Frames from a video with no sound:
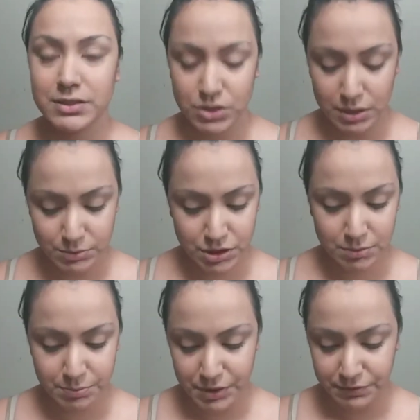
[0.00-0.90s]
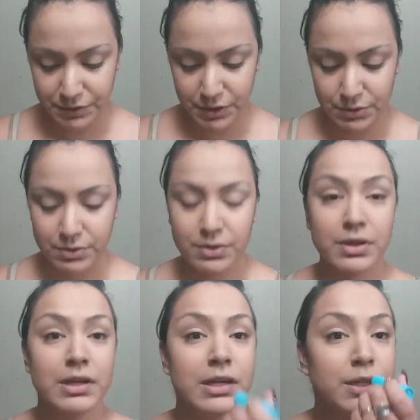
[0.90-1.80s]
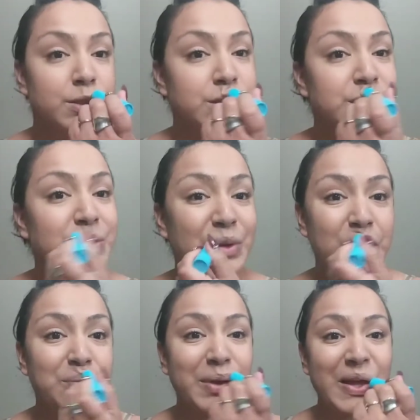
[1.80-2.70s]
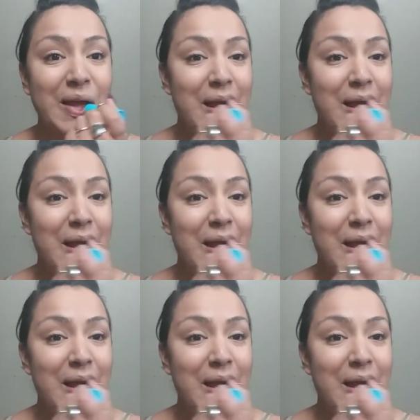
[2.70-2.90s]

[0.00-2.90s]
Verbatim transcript: So I'm just gonna put a few, just a little bit.